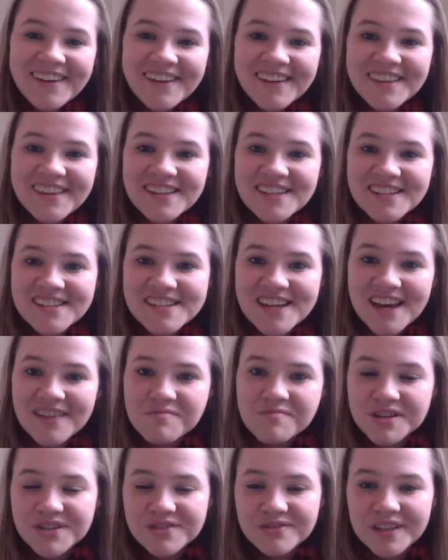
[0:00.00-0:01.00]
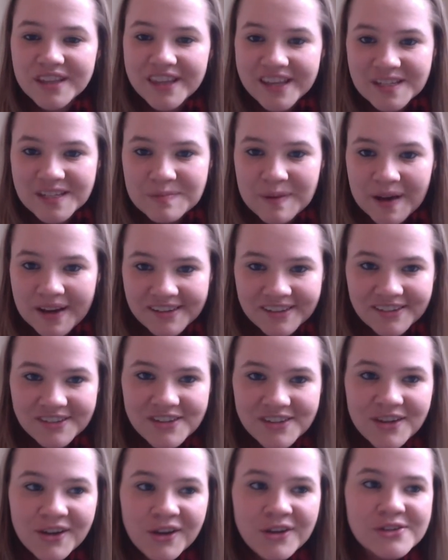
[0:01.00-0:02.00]
doesn't have much of a lace pattern,
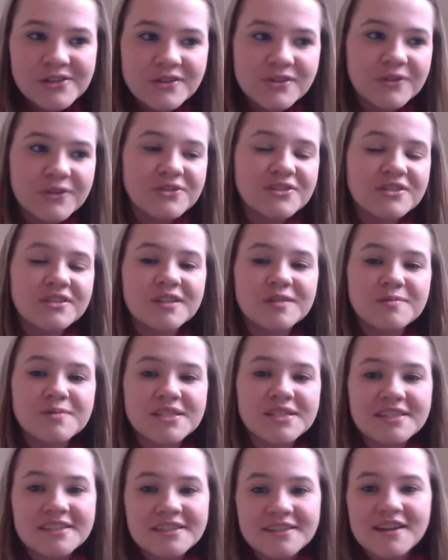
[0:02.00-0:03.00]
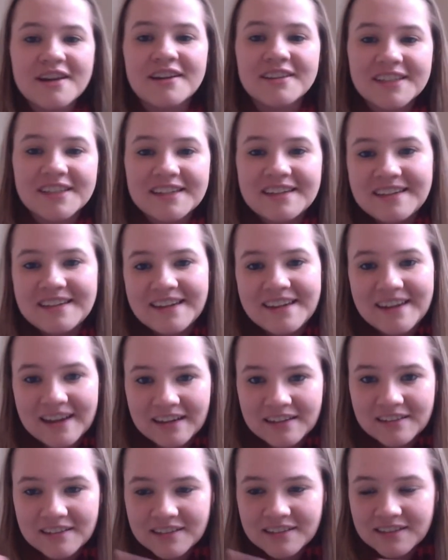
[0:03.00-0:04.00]
so it's just going to be solid
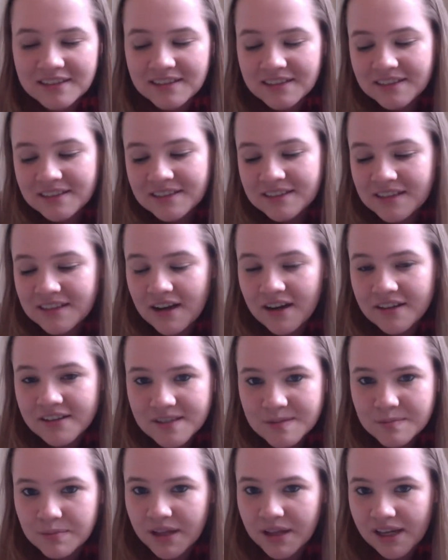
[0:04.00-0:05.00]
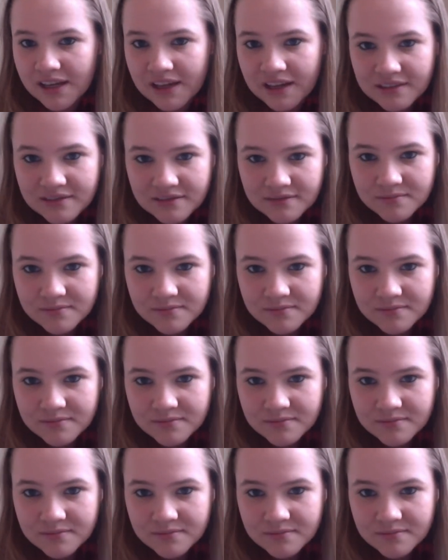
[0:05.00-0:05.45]
knitting on this blanket.